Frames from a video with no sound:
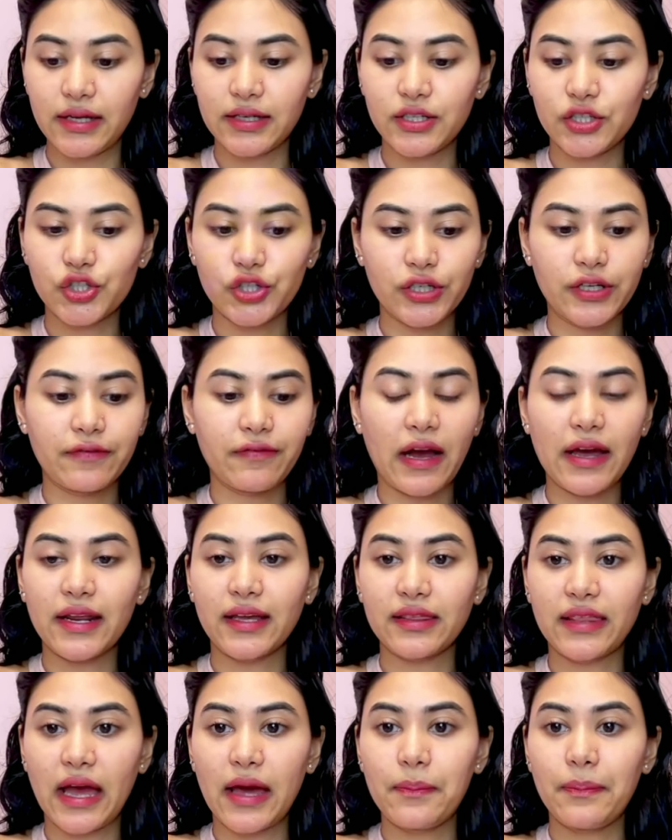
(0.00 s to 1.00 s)
You're
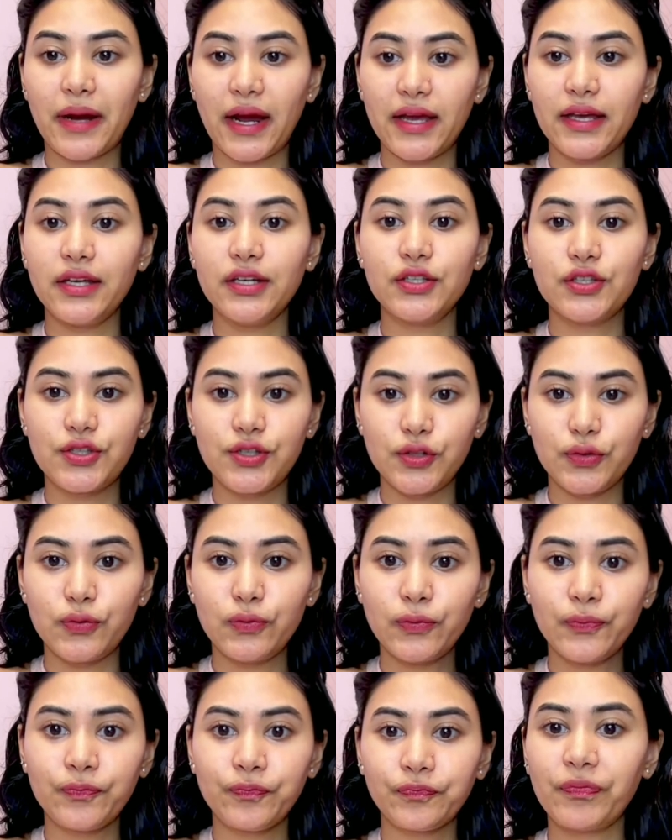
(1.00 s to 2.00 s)
dividing that by 2.
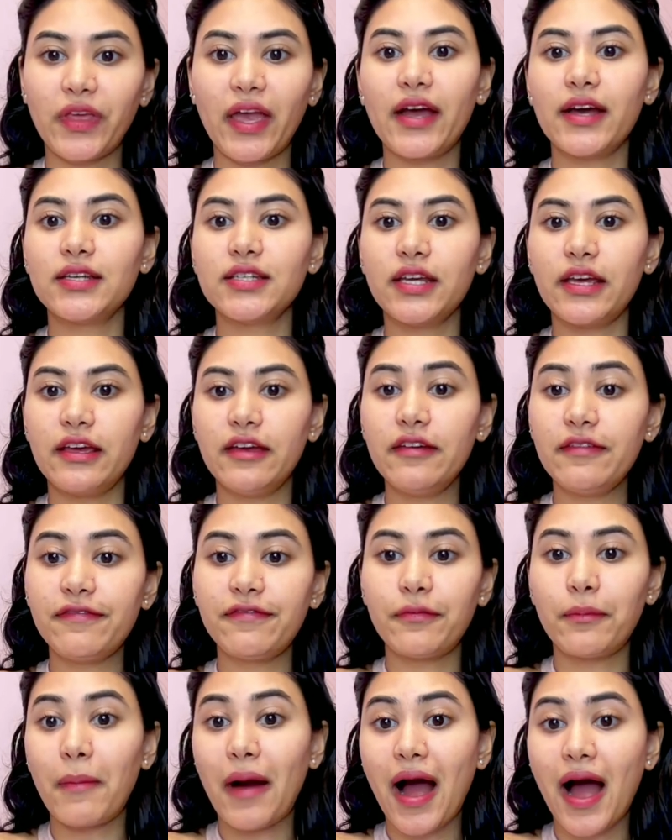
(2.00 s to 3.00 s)
And if
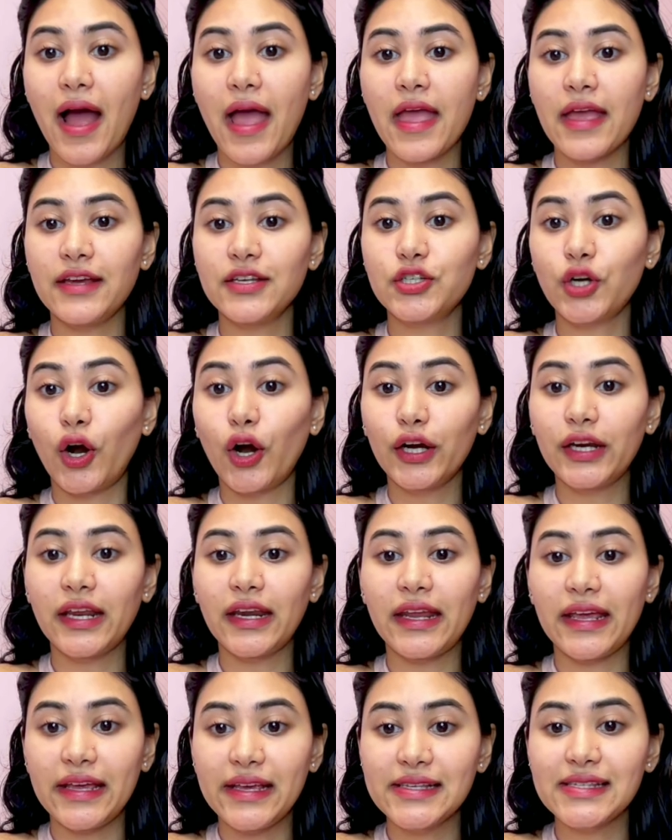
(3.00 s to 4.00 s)
my target
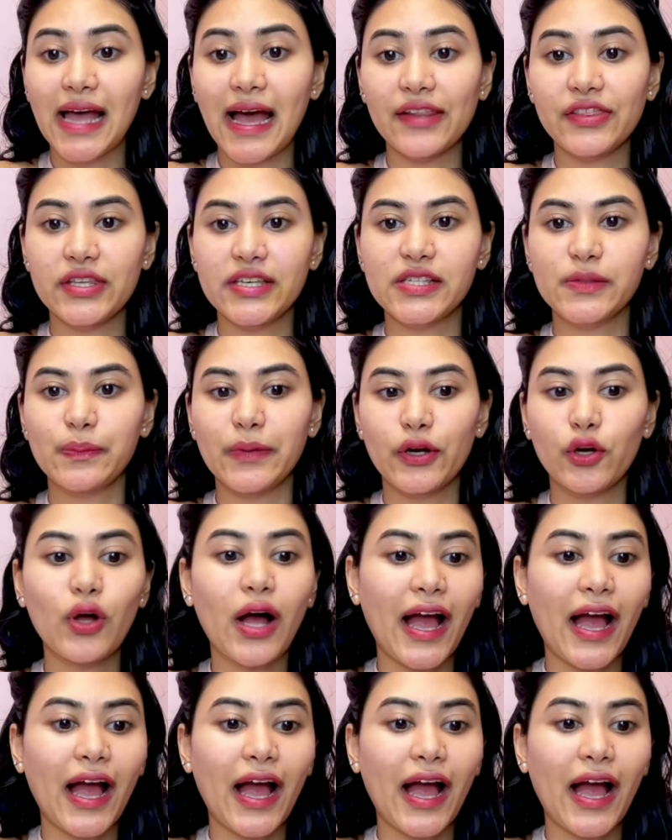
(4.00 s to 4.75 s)
is at this middle,